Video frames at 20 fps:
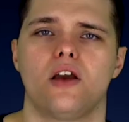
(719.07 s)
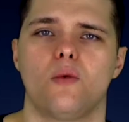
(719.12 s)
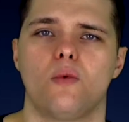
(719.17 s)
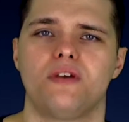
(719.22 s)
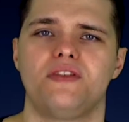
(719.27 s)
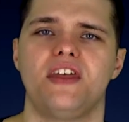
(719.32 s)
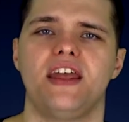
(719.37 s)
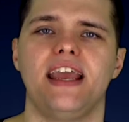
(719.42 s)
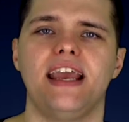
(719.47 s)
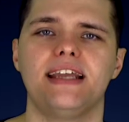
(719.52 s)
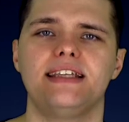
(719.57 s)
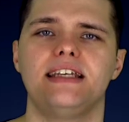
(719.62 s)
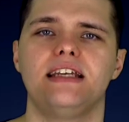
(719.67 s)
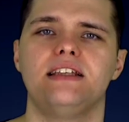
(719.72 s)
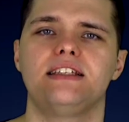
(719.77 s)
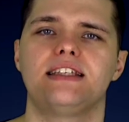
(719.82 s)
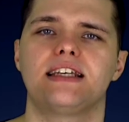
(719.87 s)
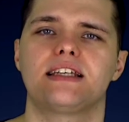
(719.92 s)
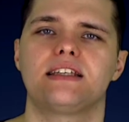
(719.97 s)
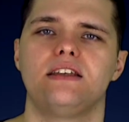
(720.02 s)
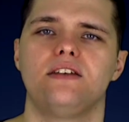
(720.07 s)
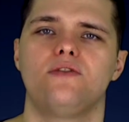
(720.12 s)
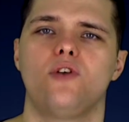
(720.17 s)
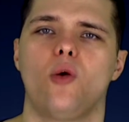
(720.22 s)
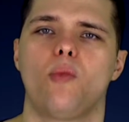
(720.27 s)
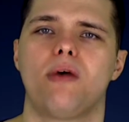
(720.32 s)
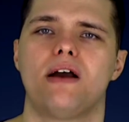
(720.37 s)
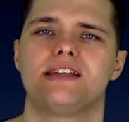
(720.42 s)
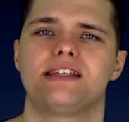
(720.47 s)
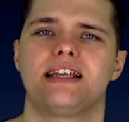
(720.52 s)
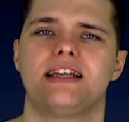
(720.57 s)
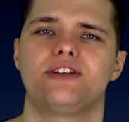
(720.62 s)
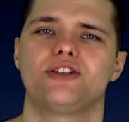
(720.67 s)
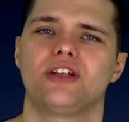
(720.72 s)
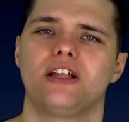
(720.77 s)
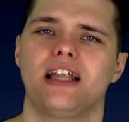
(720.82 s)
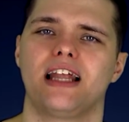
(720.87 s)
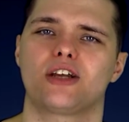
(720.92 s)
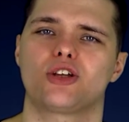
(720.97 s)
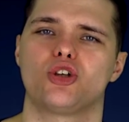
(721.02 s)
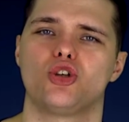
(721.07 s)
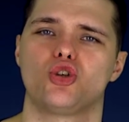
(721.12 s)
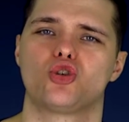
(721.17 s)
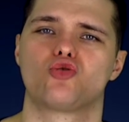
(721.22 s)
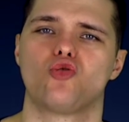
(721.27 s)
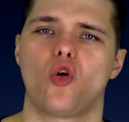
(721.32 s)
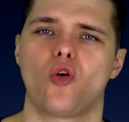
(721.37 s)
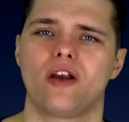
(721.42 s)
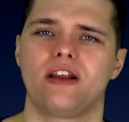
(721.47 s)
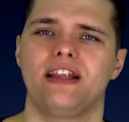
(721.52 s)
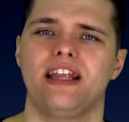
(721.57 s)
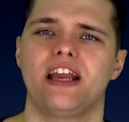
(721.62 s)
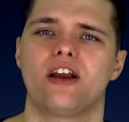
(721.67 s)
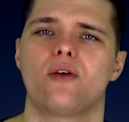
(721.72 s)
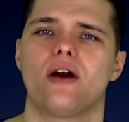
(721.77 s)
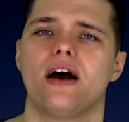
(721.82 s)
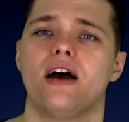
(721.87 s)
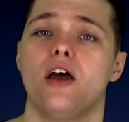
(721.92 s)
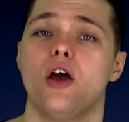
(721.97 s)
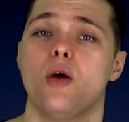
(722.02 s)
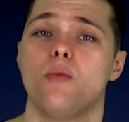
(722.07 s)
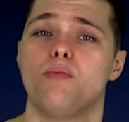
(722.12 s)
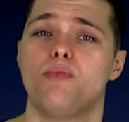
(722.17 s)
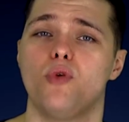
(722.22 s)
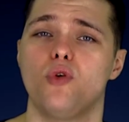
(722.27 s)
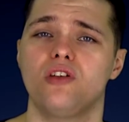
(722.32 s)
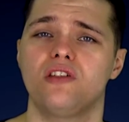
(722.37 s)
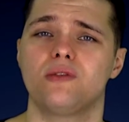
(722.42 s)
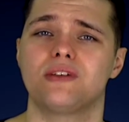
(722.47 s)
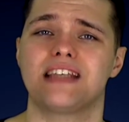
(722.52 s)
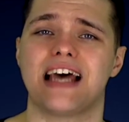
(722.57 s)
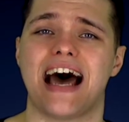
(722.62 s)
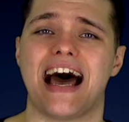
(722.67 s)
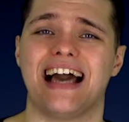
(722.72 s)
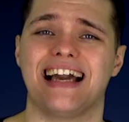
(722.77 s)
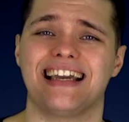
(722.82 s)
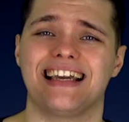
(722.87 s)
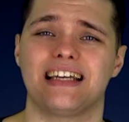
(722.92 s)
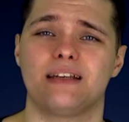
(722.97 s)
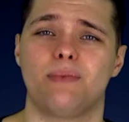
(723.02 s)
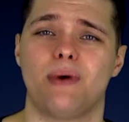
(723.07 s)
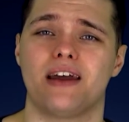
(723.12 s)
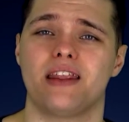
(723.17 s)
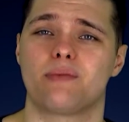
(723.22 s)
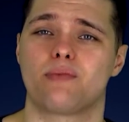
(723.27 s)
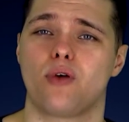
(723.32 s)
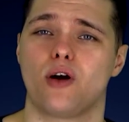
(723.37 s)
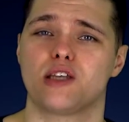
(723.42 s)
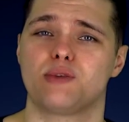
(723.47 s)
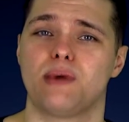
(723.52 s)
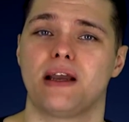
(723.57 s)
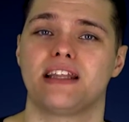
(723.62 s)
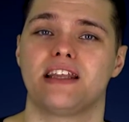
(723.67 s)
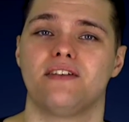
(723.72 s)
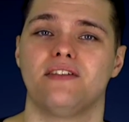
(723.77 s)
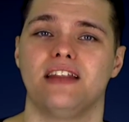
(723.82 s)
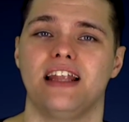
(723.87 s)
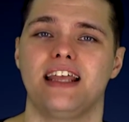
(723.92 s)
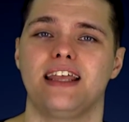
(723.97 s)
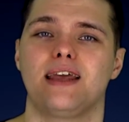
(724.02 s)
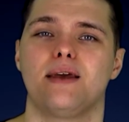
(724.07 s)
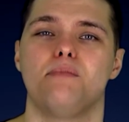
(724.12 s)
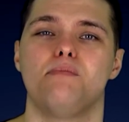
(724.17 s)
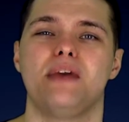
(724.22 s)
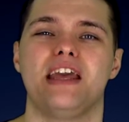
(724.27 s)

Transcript: With the 1864 presidential election drawing nearer, Booth was angered by the prospect of Lincoln